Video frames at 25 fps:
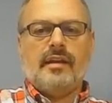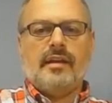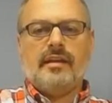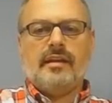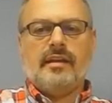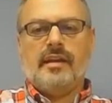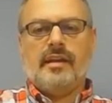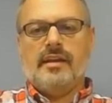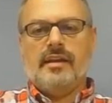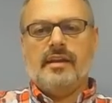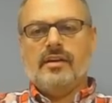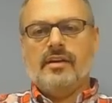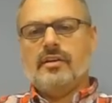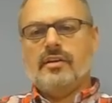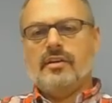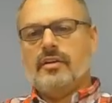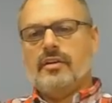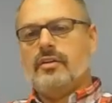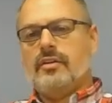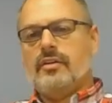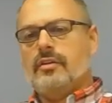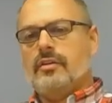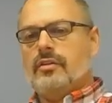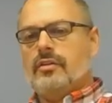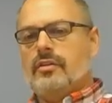
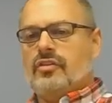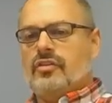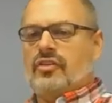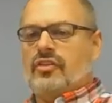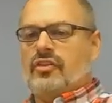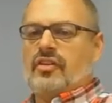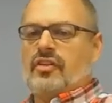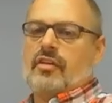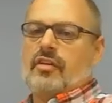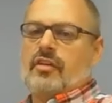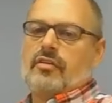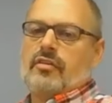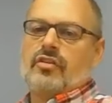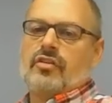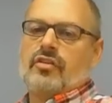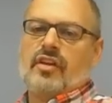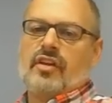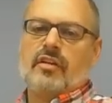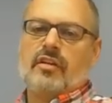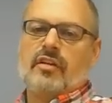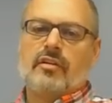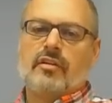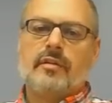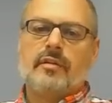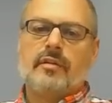healers,
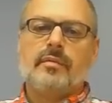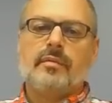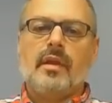etc.,